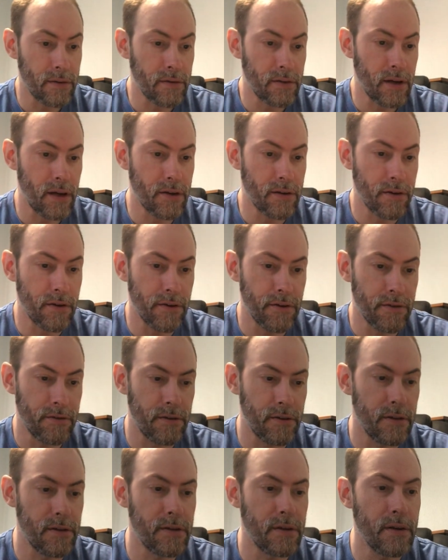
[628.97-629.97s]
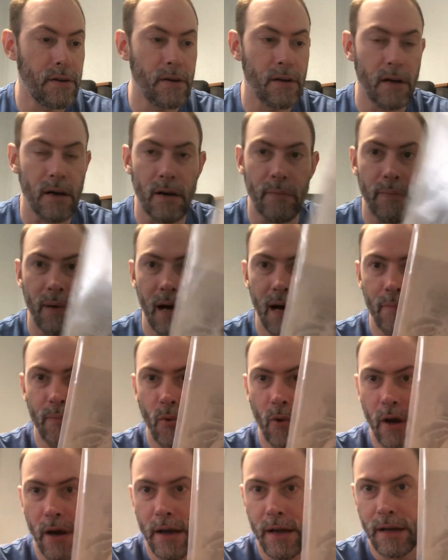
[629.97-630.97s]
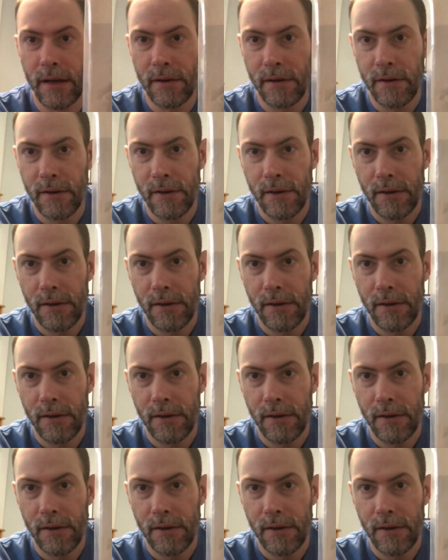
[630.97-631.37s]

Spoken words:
Ted Kersen, Pop Wine.